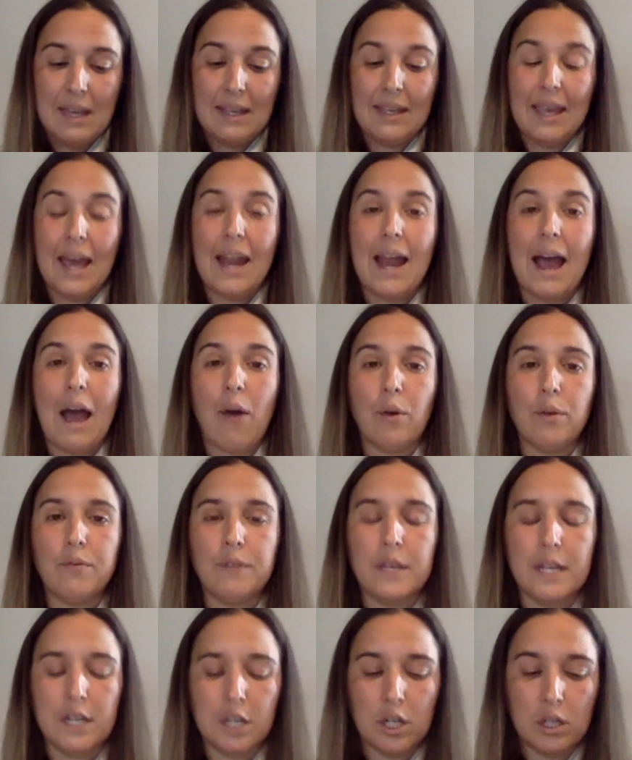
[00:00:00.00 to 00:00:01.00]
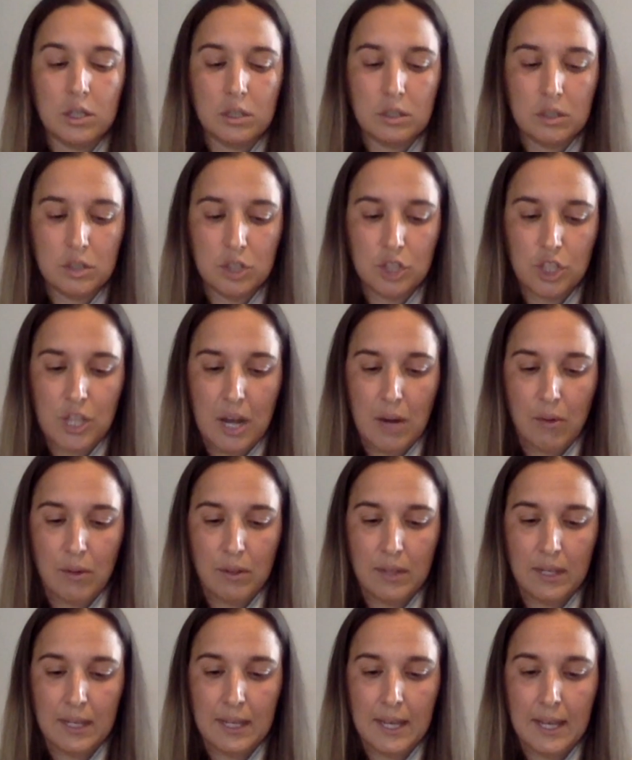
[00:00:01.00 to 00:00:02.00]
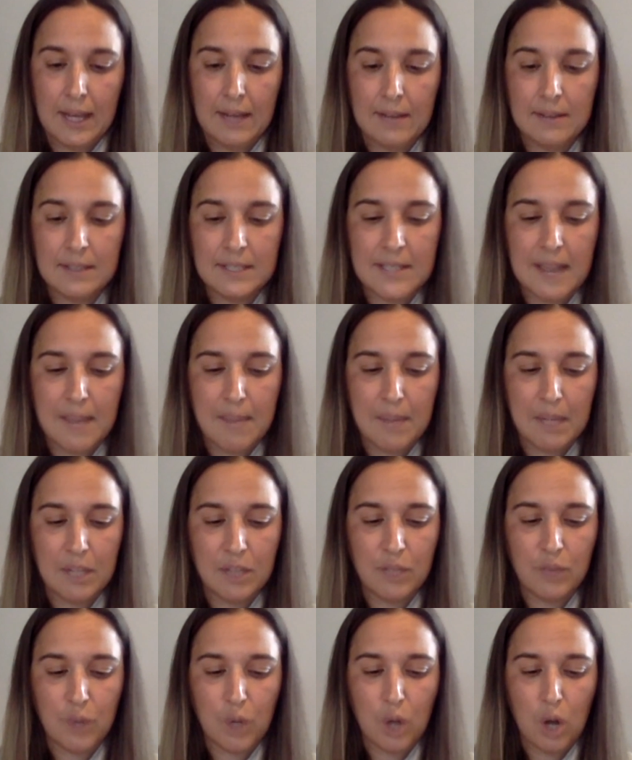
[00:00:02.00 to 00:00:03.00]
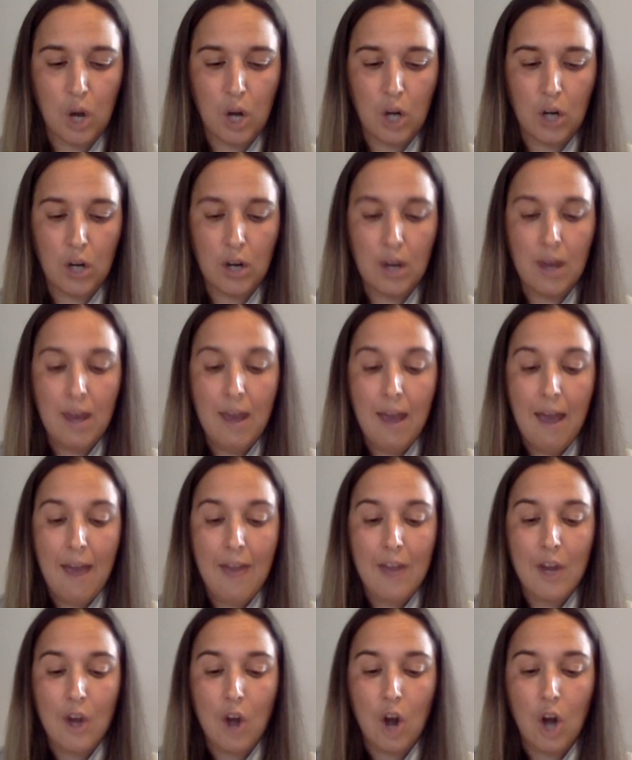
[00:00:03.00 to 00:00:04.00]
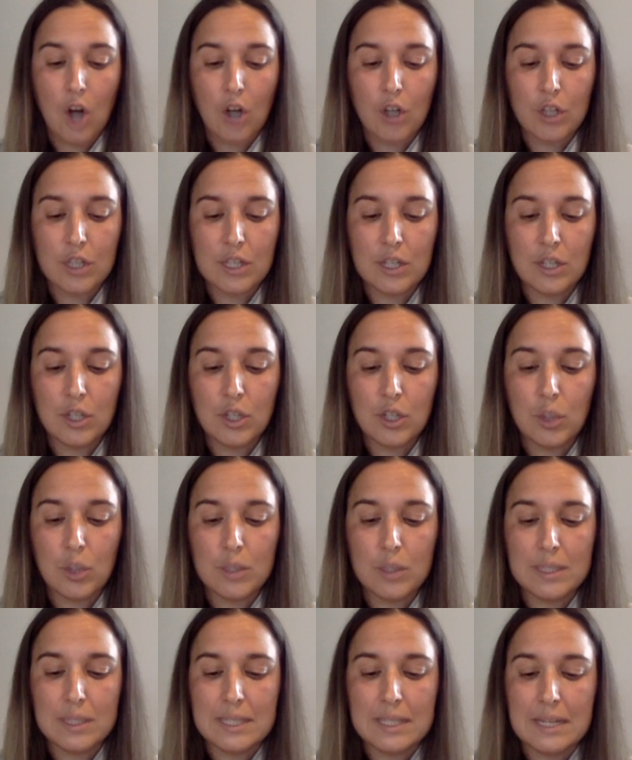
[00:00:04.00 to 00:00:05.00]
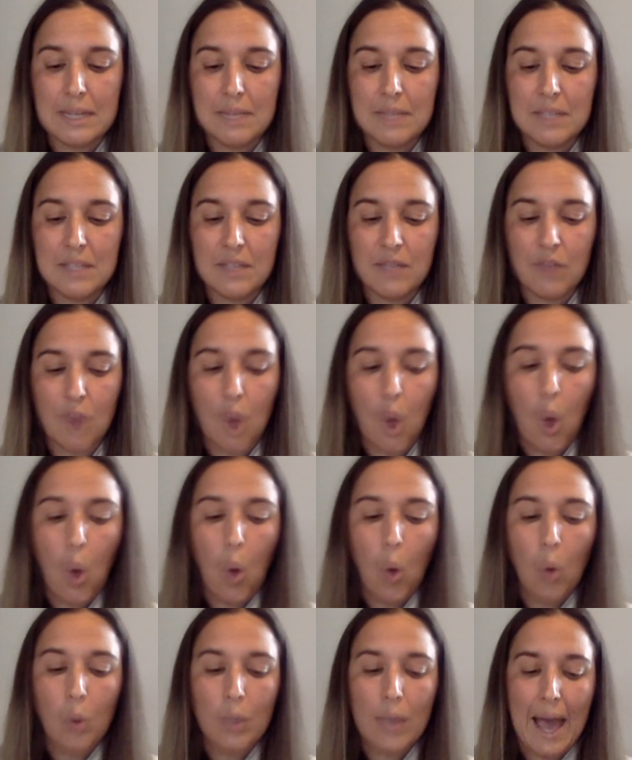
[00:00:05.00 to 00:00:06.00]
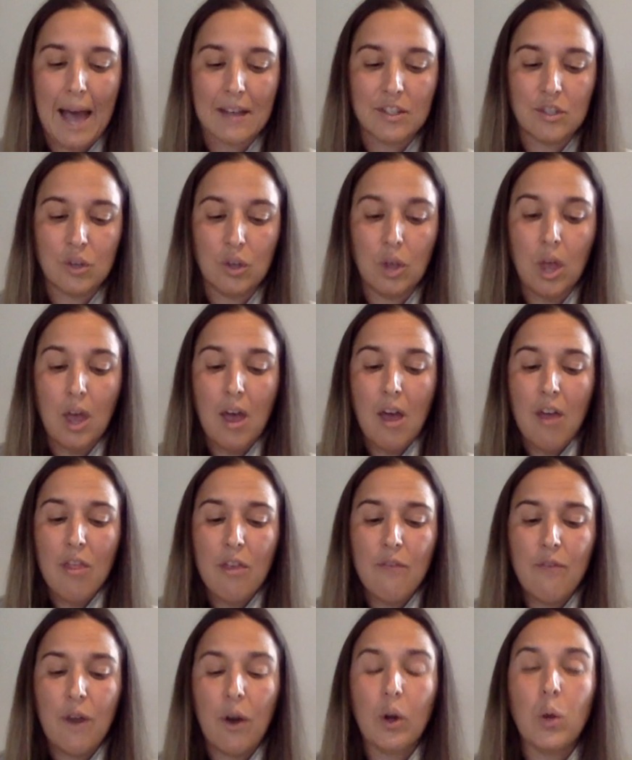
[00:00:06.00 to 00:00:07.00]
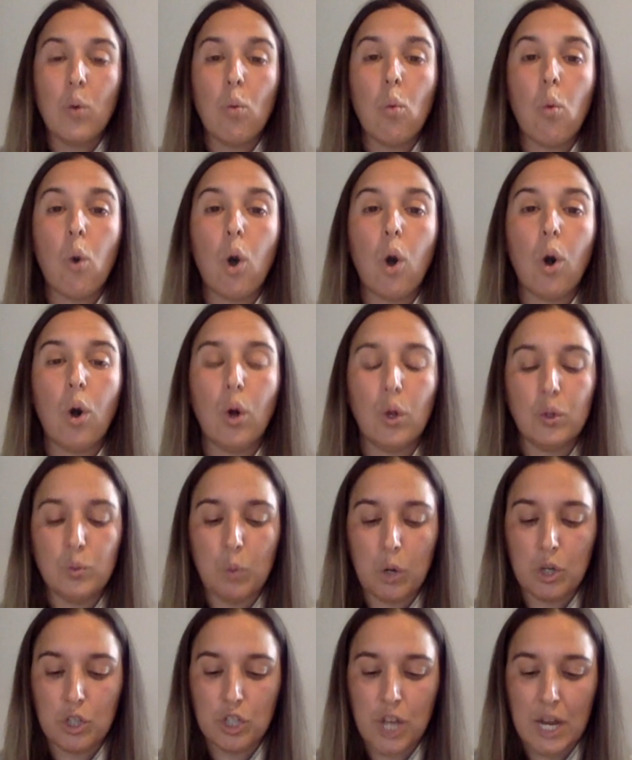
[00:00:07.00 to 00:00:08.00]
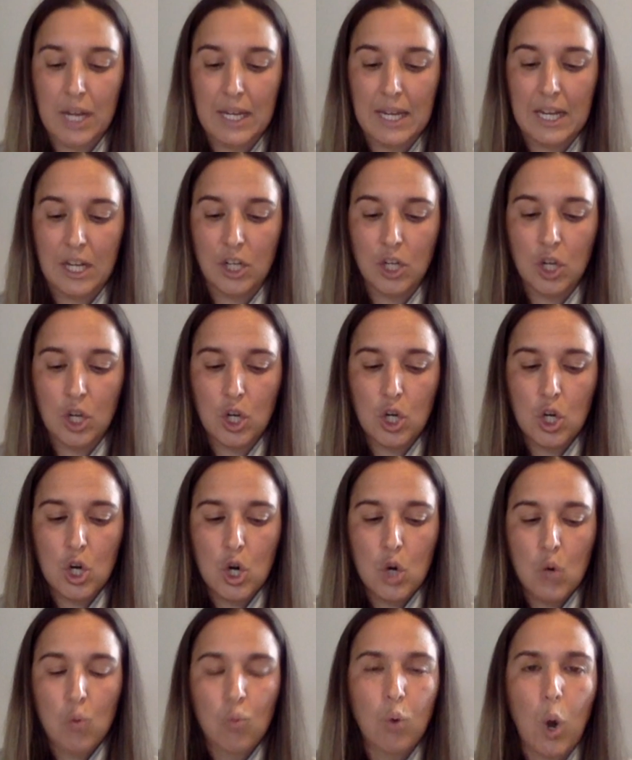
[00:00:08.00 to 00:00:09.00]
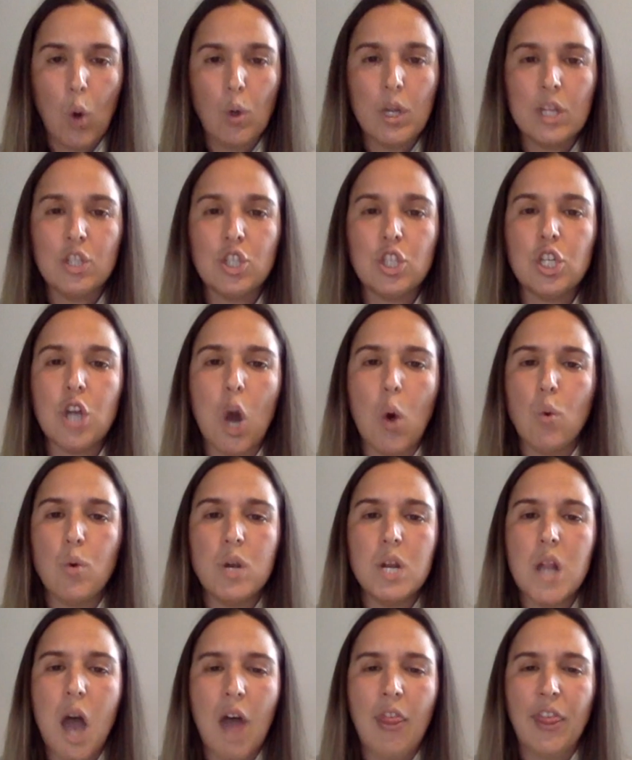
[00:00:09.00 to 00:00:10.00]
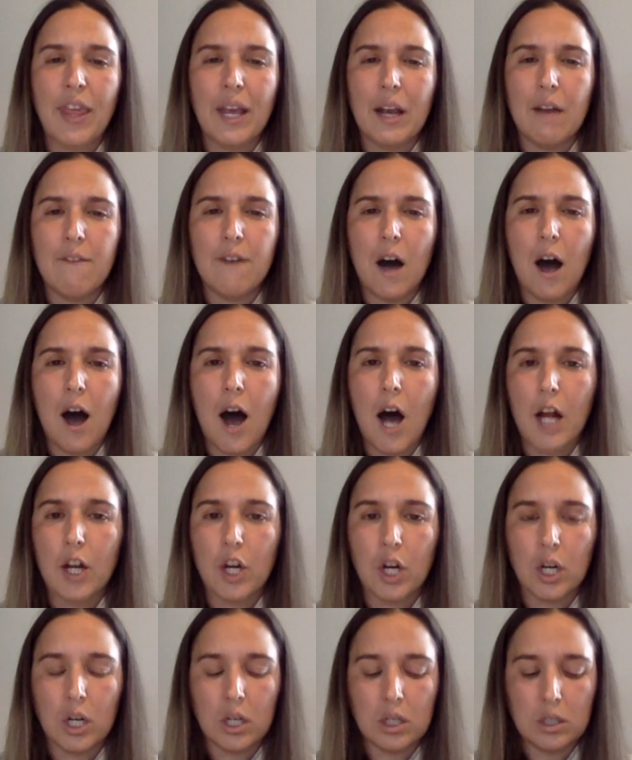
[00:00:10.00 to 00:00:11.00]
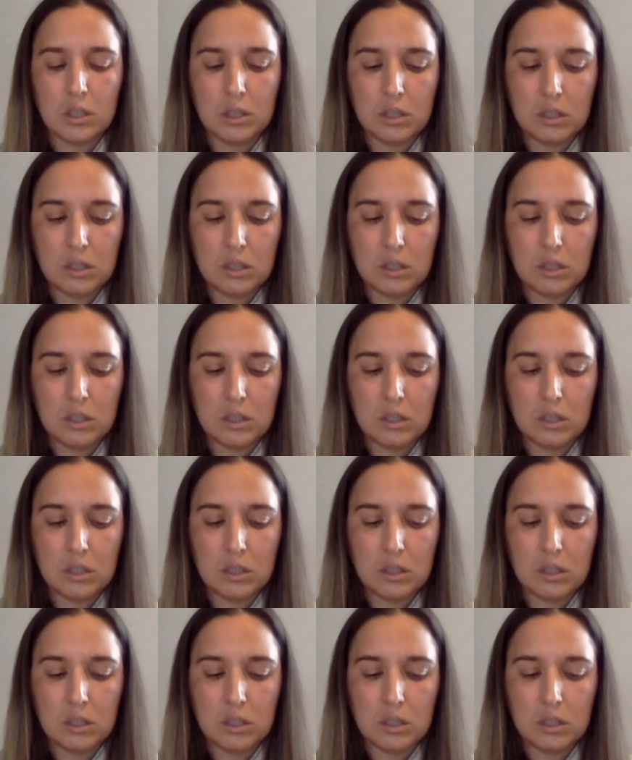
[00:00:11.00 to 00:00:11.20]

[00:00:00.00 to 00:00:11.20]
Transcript: "Get out of here," shouted the king, stamping his foot harder, and then harder still, so it seemed as if the whole castle, the very world, were shaking. "Rodents know nothing of honor."